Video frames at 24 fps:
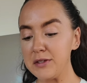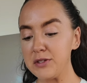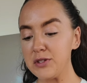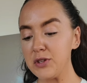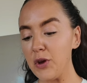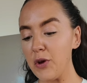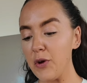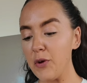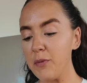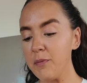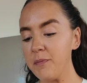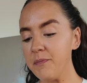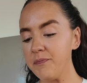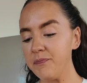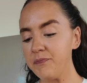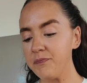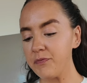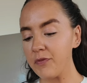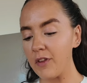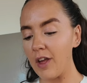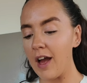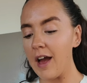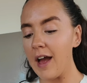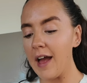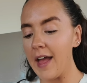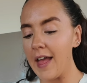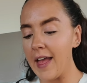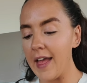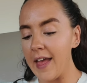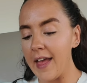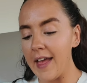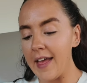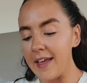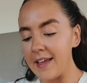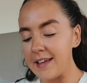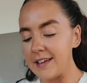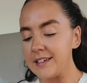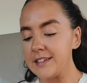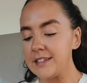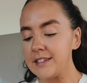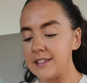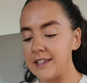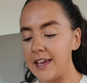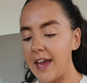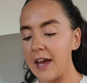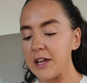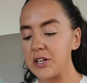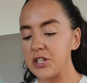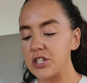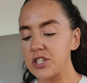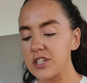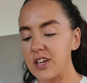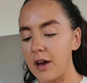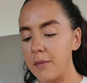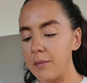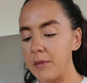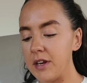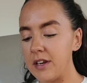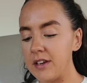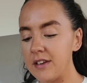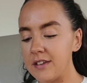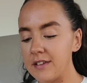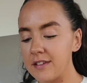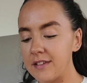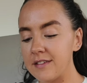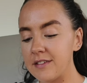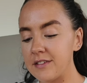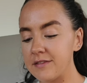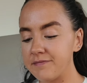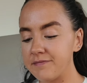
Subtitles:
So yeah, just come and...